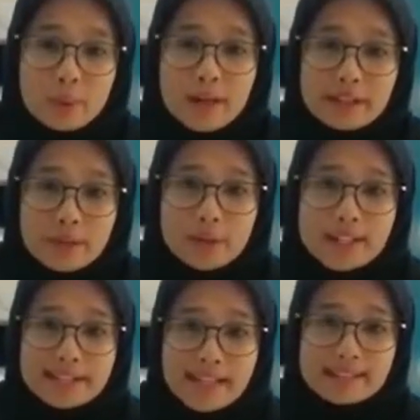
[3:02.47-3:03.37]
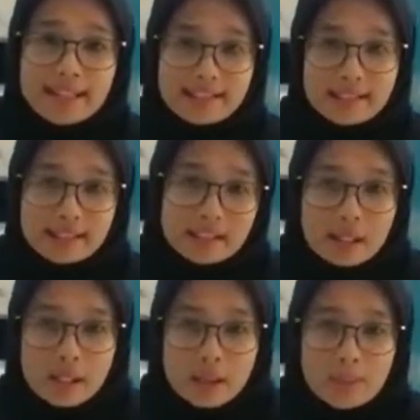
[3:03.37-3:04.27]
Pro Micro Anti-Extensive.
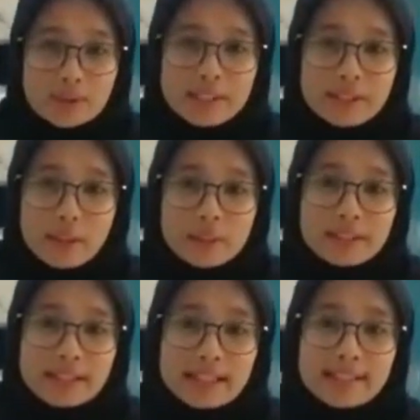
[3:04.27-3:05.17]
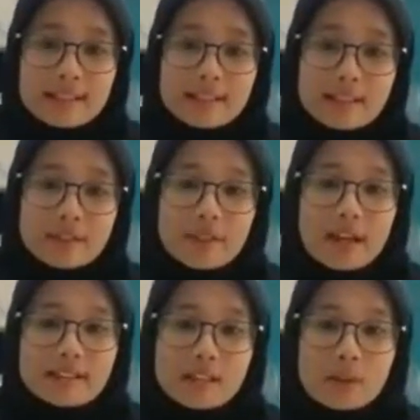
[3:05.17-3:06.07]
Mostly the computer case is
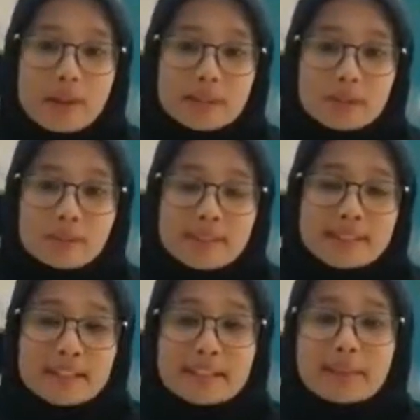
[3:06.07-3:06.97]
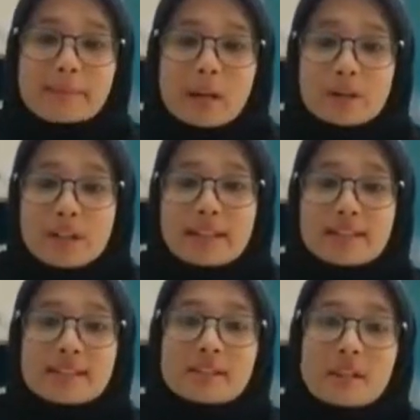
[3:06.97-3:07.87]
served as a way to physically mount
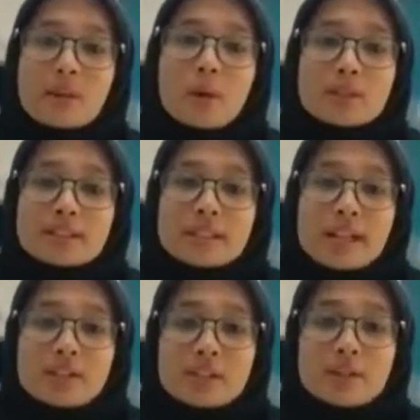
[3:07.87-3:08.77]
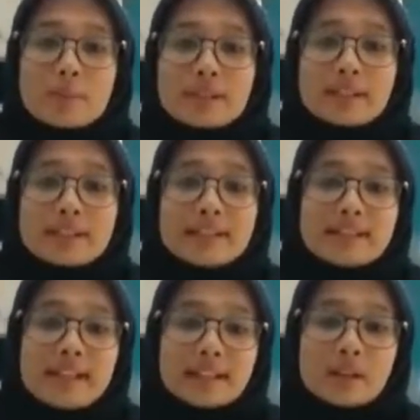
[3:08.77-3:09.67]
and surround all the actual components
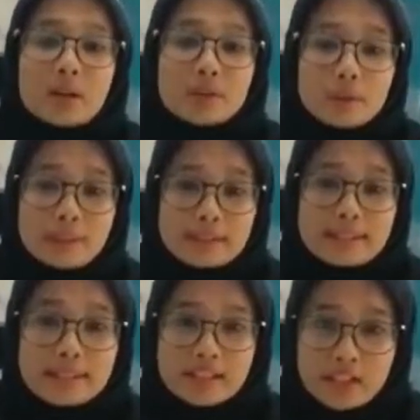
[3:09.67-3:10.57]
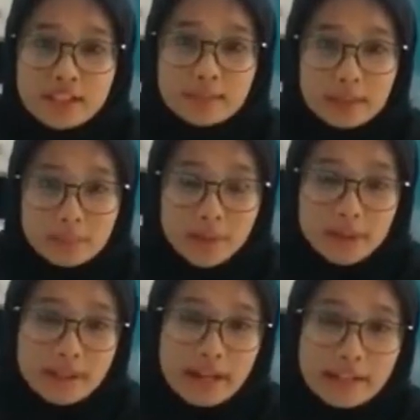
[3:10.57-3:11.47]
inside of the computer such as
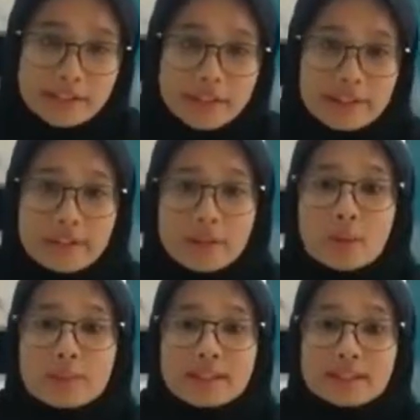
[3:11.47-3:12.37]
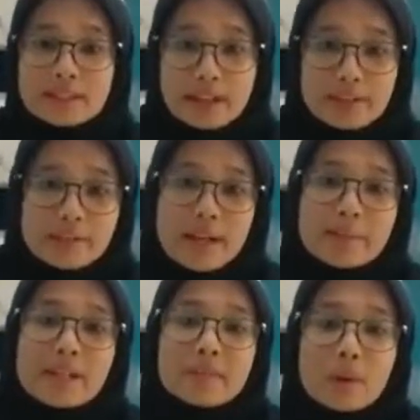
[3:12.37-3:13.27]
motherboard, hard drive, optical drive,
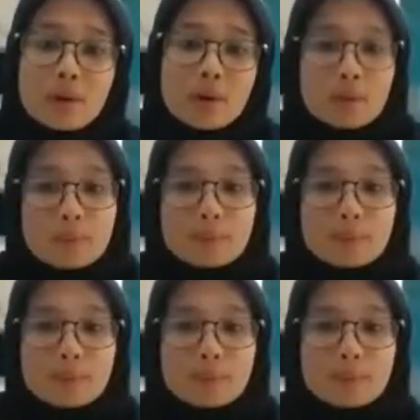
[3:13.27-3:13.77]
and many more.